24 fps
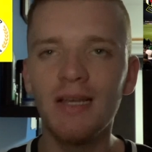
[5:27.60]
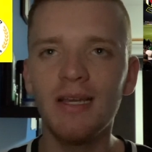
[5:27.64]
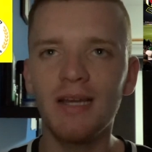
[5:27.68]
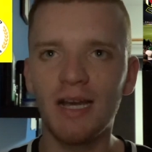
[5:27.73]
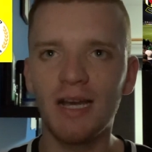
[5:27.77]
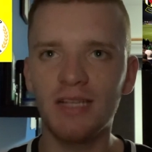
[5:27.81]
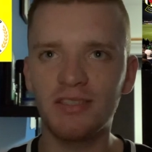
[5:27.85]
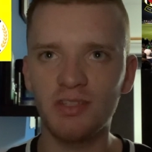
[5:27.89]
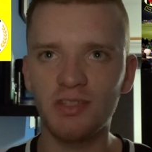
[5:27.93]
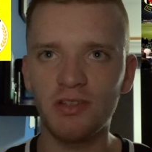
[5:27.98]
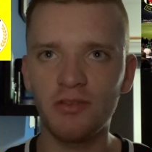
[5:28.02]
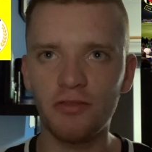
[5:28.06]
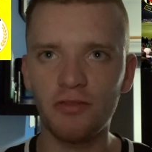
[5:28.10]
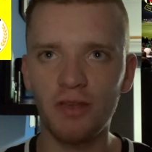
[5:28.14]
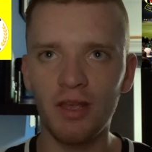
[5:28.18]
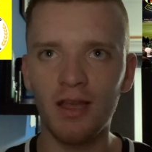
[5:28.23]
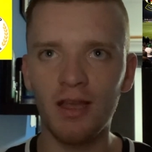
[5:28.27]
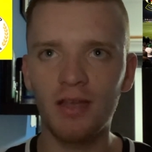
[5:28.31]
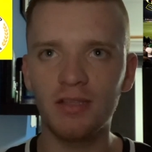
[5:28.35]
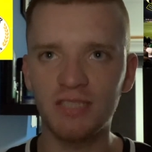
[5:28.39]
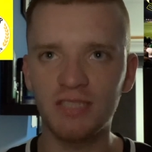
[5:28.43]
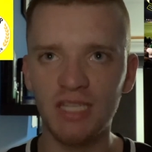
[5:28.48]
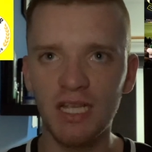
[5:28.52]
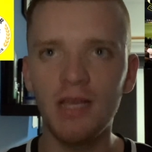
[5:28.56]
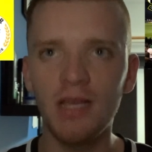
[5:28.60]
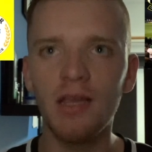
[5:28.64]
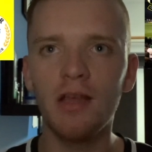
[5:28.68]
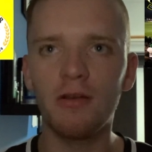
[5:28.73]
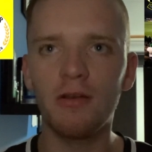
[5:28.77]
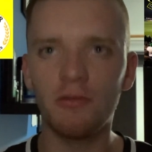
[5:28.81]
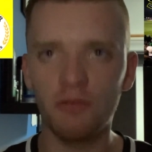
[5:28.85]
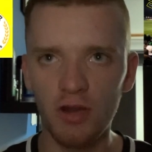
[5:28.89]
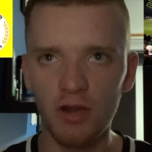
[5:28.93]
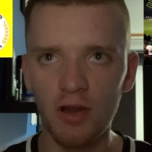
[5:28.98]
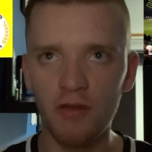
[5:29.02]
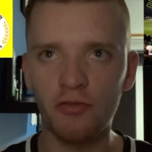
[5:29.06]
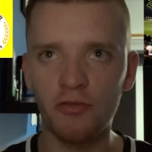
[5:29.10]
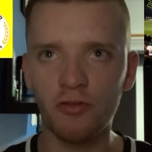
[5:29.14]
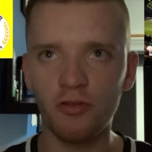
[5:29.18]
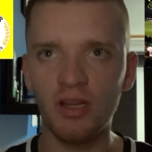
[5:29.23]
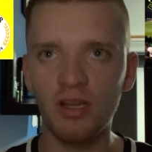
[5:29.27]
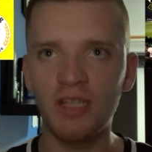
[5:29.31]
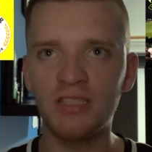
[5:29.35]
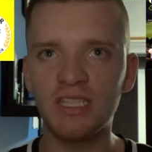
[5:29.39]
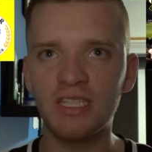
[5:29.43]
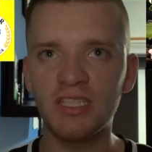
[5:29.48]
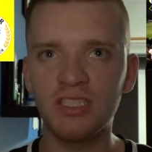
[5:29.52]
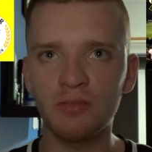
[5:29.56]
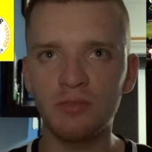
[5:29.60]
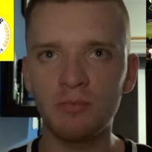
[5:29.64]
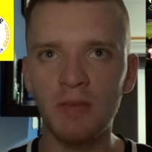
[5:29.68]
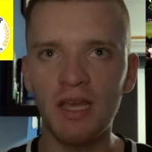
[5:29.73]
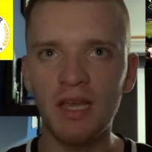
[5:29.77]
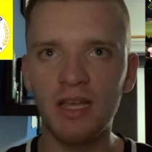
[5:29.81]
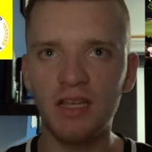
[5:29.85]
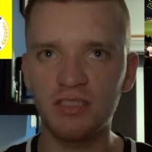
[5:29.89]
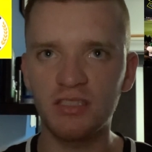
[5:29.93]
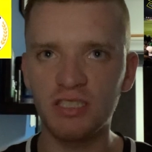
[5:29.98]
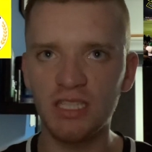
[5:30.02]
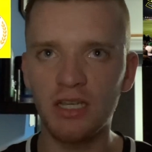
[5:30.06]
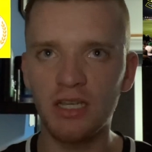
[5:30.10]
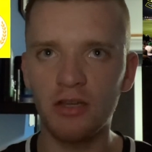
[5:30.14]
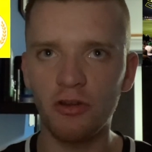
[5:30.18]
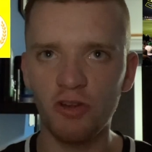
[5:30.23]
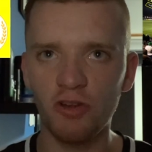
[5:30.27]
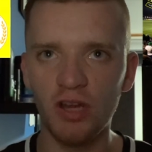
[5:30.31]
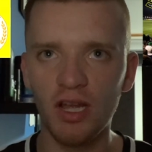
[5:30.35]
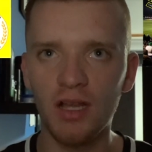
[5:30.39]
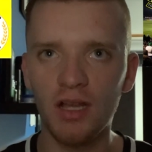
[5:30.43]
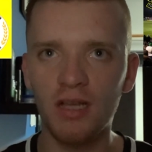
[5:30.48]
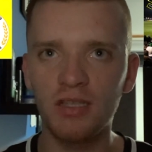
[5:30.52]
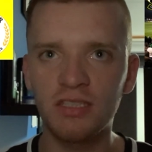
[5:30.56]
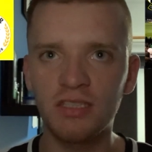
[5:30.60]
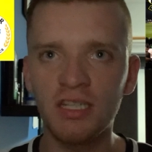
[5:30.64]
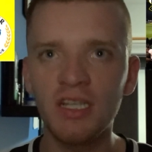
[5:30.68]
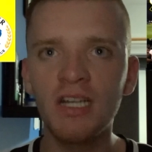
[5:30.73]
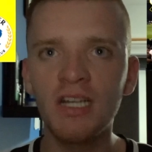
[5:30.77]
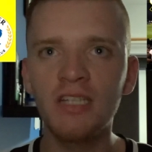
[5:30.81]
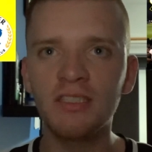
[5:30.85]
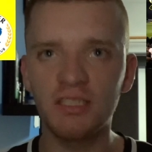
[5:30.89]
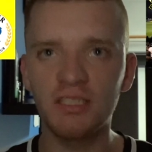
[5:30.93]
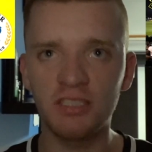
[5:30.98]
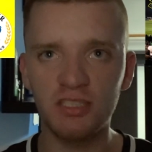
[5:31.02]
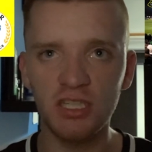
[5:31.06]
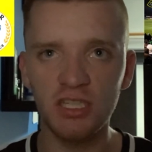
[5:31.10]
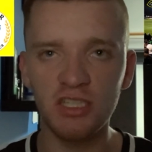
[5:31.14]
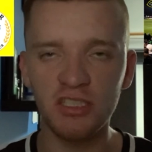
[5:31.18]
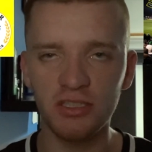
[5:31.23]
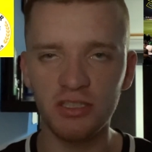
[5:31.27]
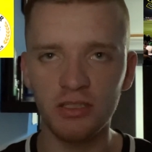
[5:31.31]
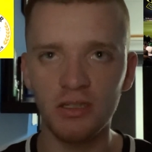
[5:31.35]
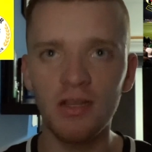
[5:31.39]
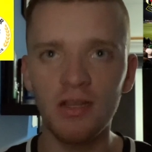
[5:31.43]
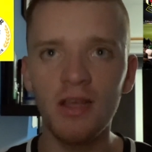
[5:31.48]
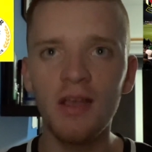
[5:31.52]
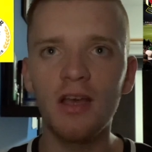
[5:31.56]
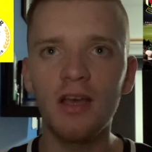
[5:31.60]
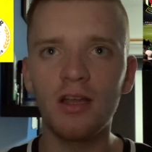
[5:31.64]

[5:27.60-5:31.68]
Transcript: I do think the referee did make the correct decision,